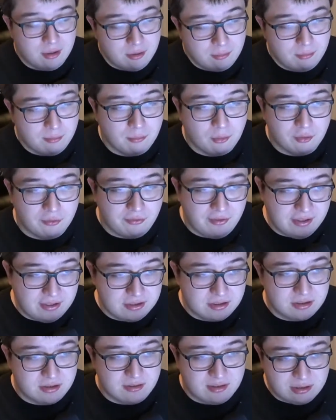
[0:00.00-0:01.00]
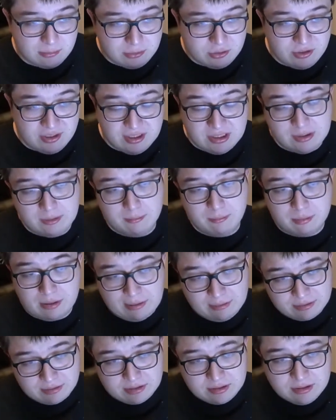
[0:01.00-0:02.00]
more features available in the
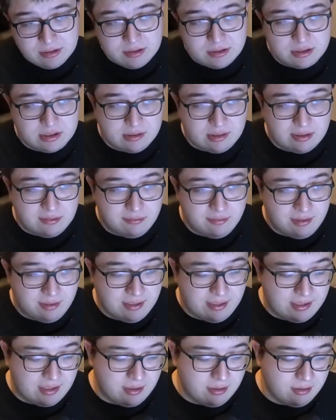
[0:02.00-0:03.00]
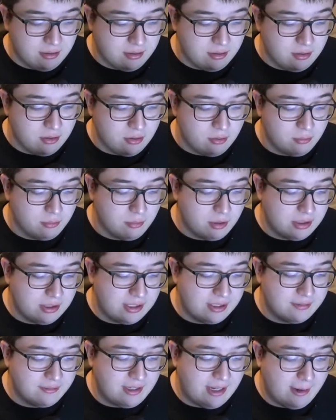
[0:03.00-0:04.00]
browser. So I feel like a
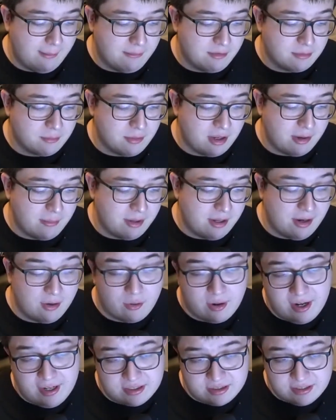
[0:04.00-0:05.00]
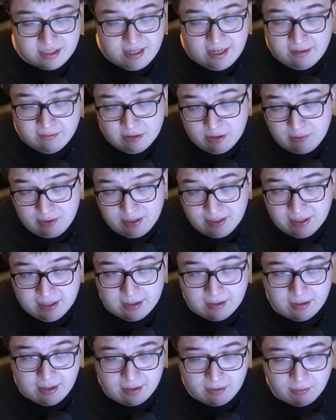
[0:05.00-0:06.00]
lot of games maybe, or actually I have no
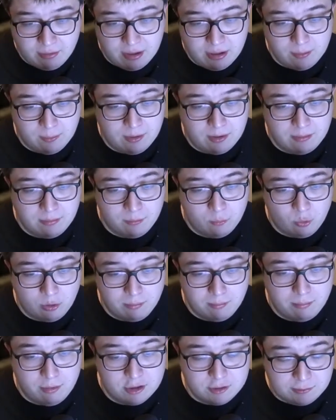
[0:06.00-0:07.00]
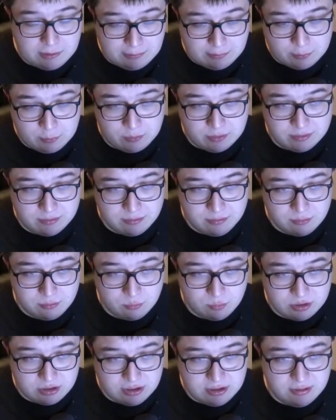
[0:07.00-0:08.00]
idea. I don't know what most people
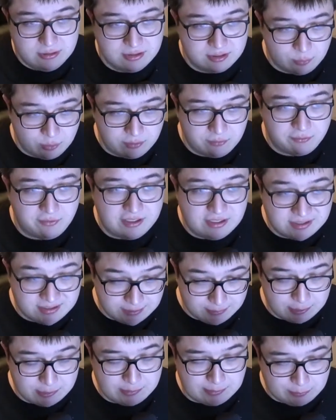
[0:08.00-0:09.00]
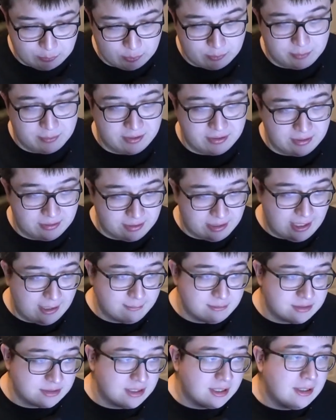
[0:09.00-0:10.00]
would use, what features most people would put in their
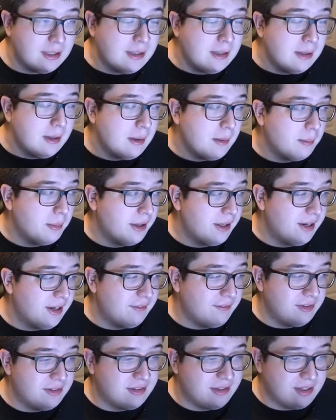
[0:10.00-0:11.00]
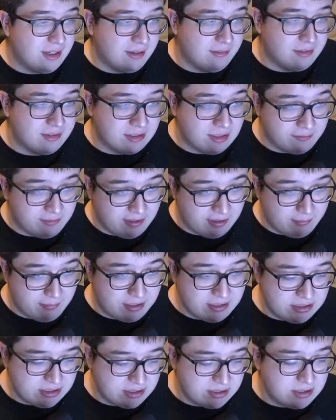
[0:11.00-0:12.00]
games. But if it's any of the stuff I had
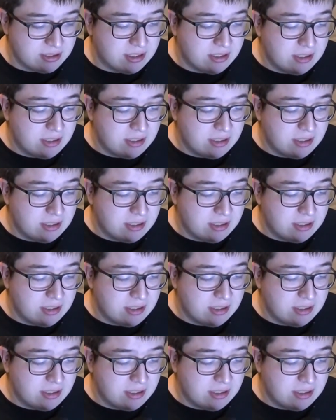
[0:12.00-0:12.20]
mentioned,